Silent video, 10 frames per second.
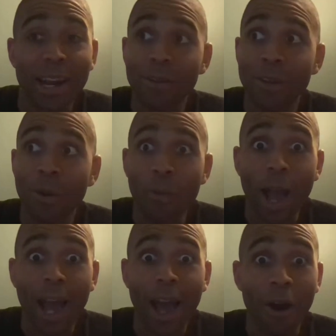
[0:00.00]
And I was like,
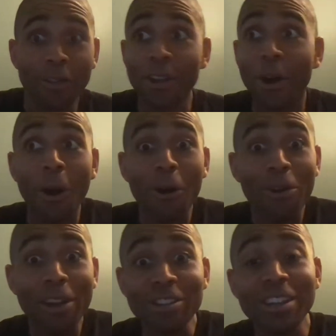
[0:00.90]
"Wow!" I was like,
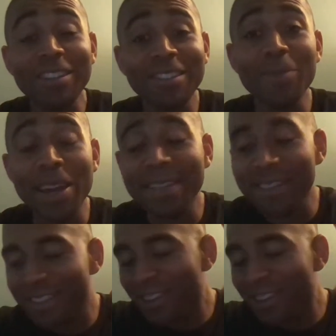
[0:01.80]
"Holy shit, this is amazing. This is